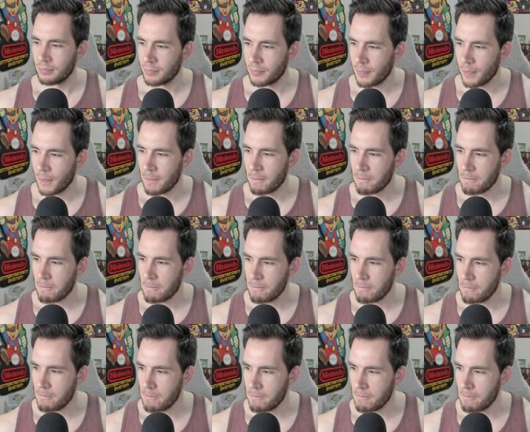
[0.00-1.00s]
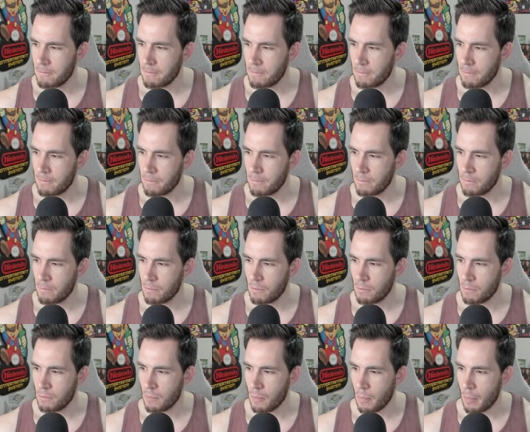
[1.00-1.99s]

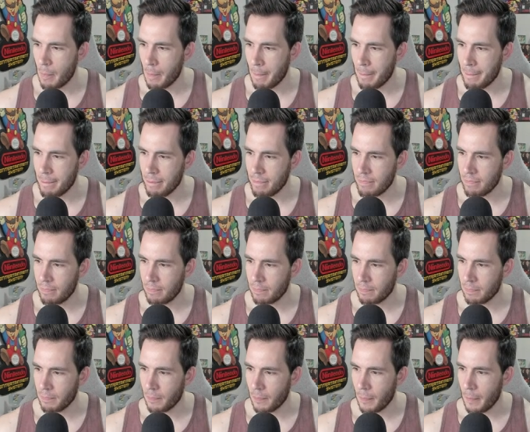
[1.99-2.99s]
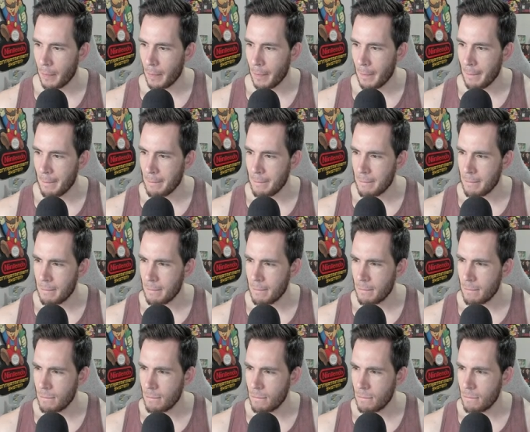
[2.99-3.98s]

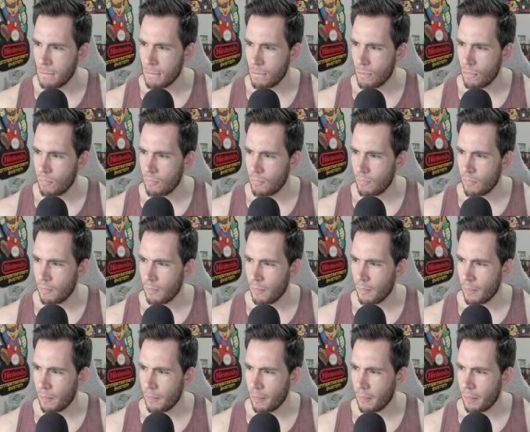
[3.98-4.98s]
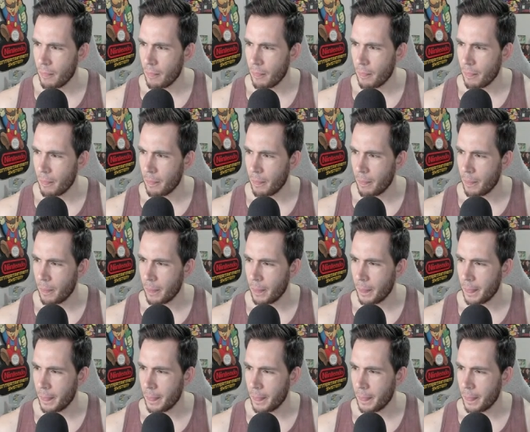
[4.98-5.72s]
(silence)